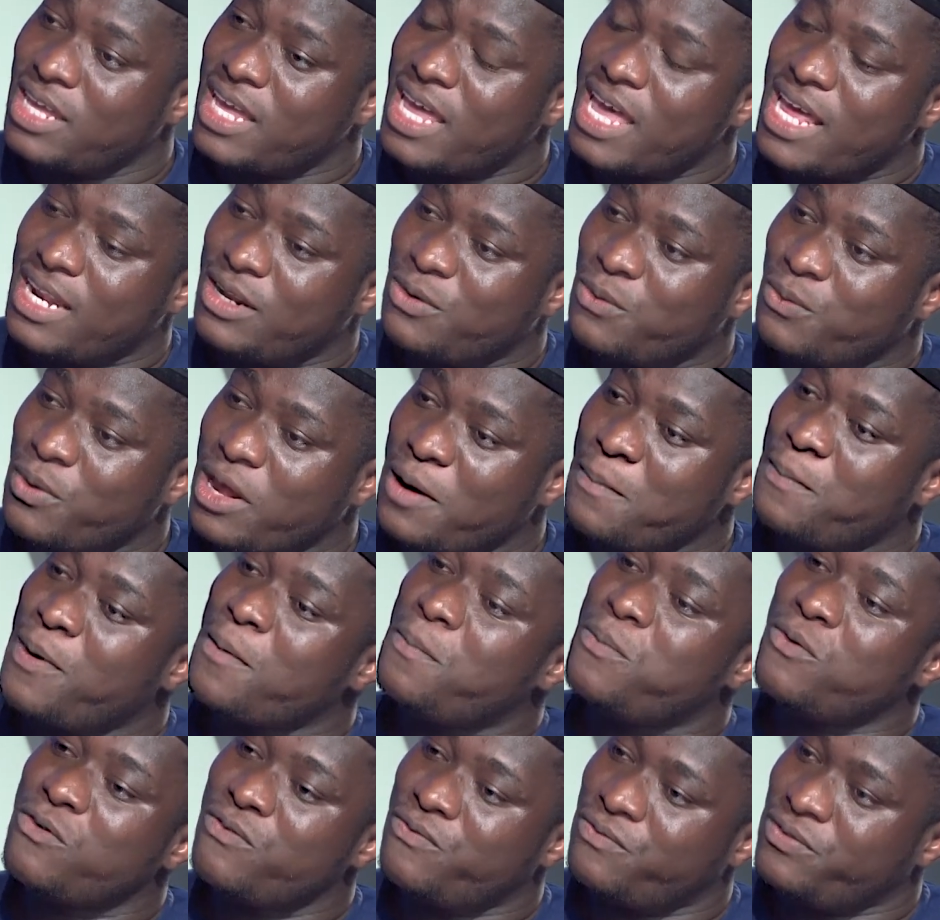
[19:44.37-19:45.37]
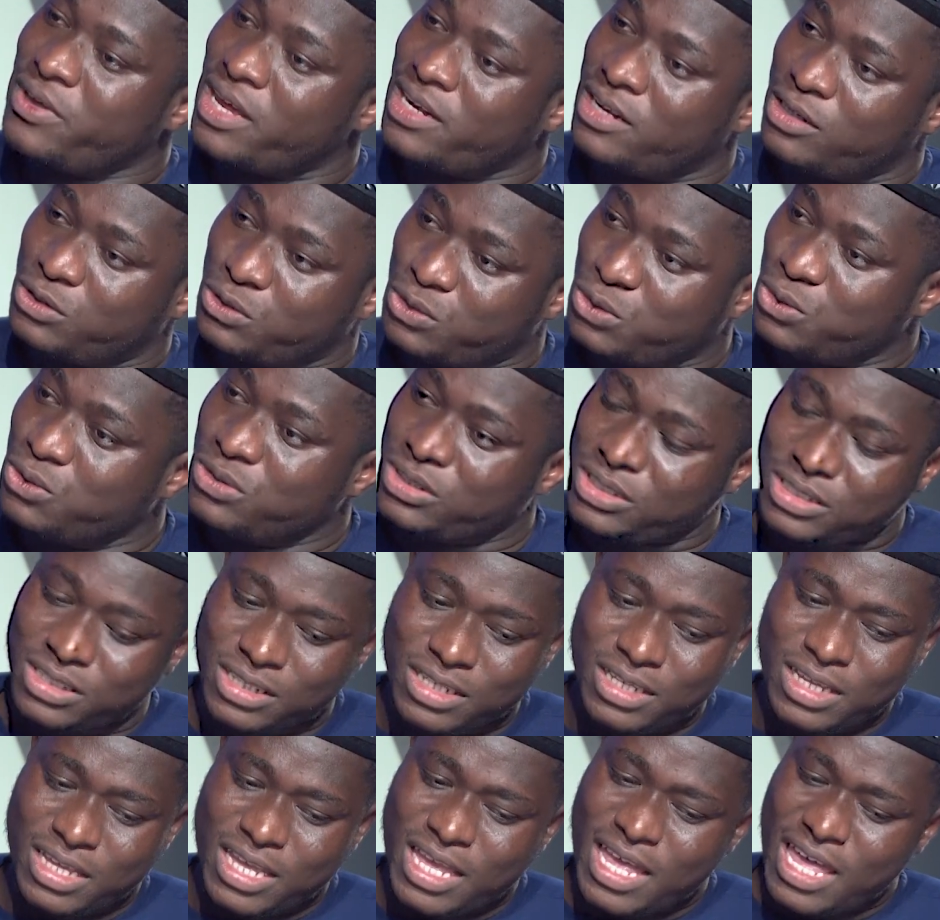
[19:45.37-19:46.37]
And when people fear the truth
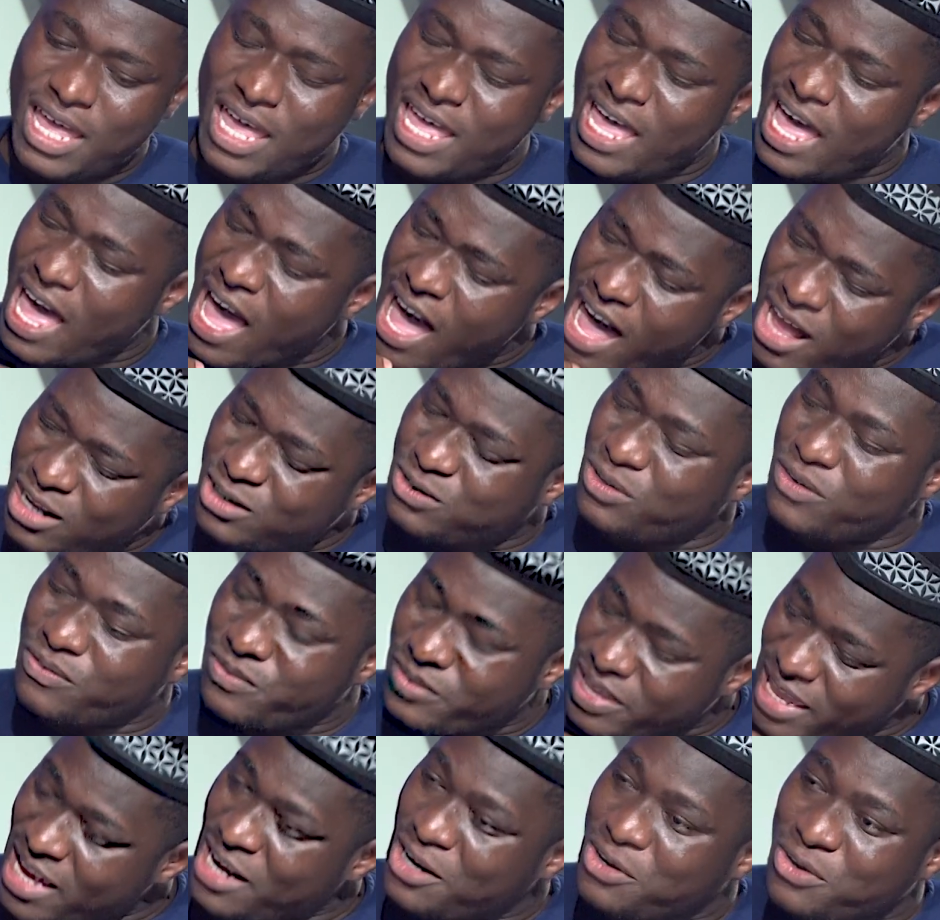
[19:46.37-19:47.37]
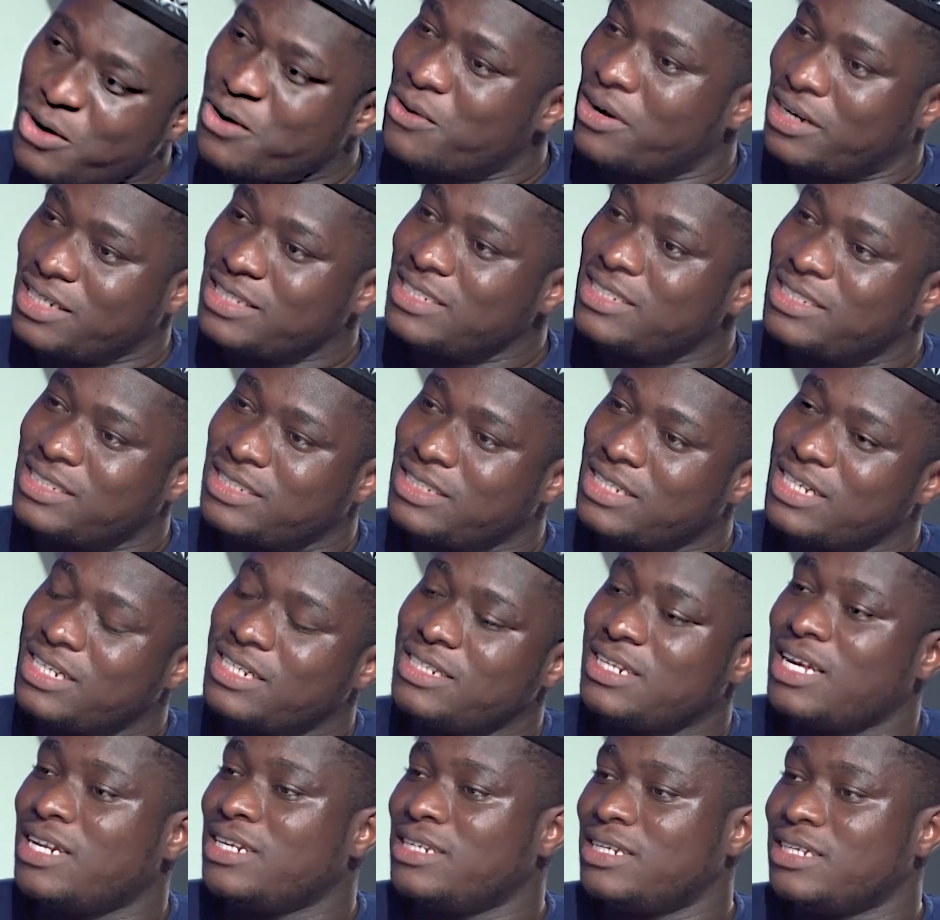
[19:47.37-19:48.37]
out of ignorance,
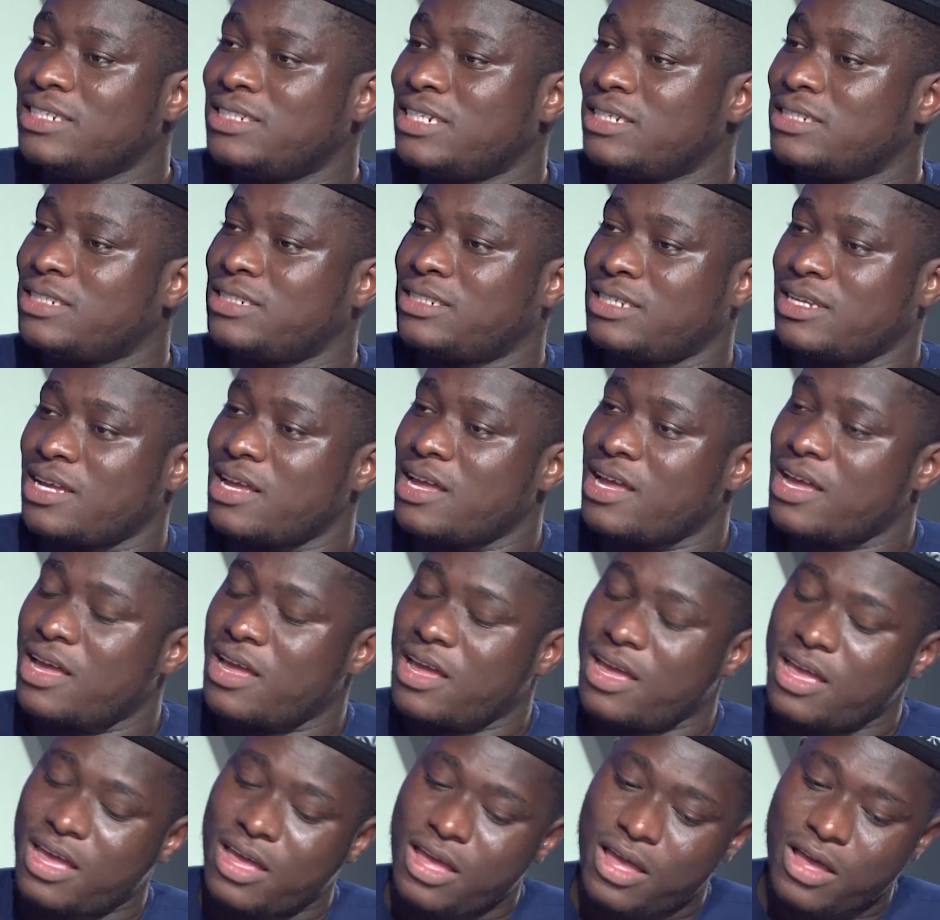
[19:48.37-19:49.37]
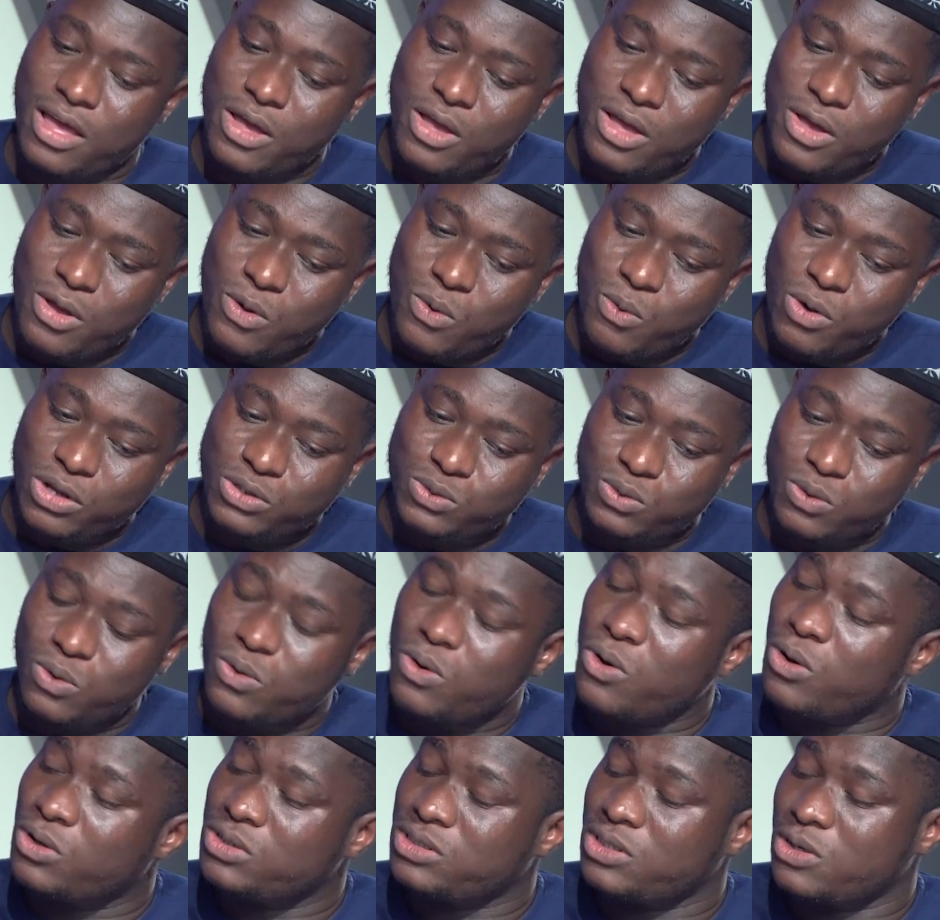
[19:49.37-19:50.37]
then this is what will
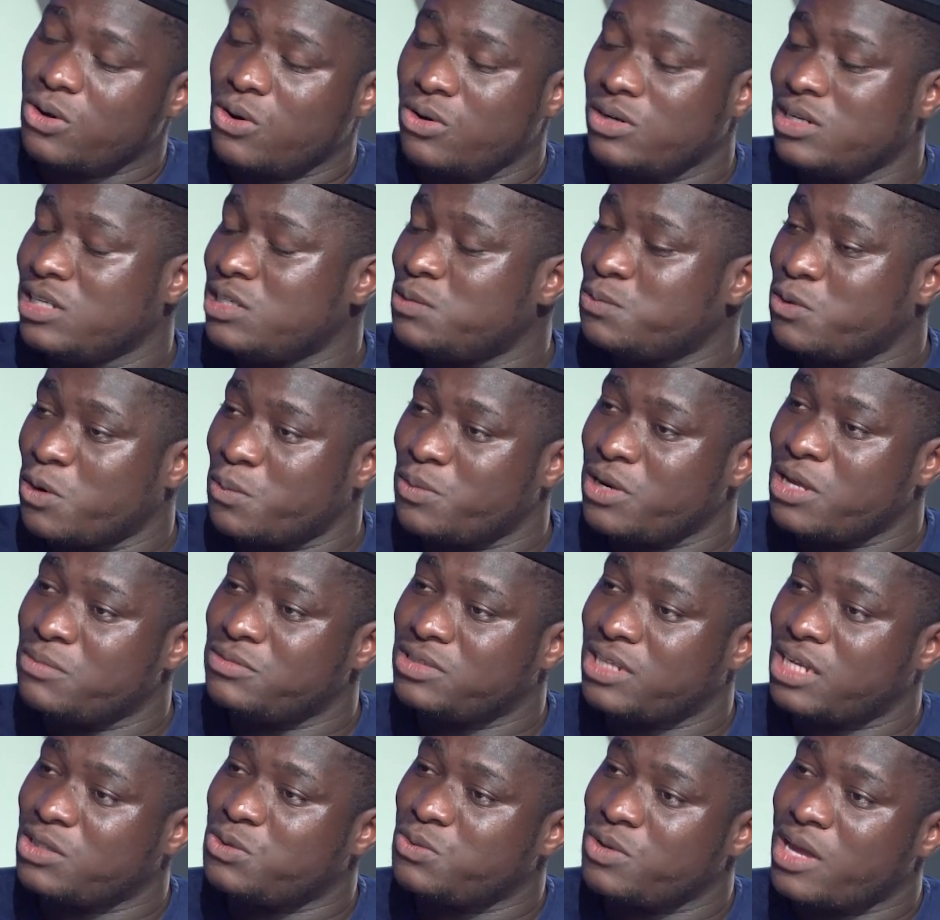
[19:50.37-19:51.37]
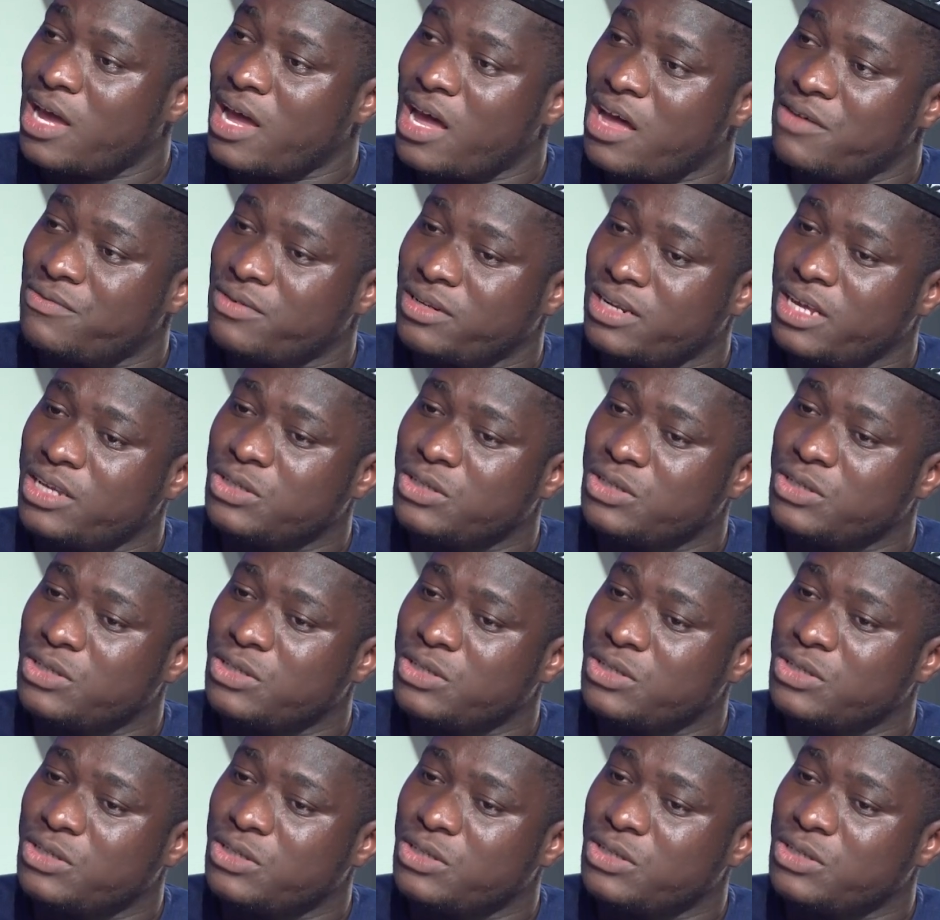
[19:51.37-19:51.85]
cause all these problems that we are having.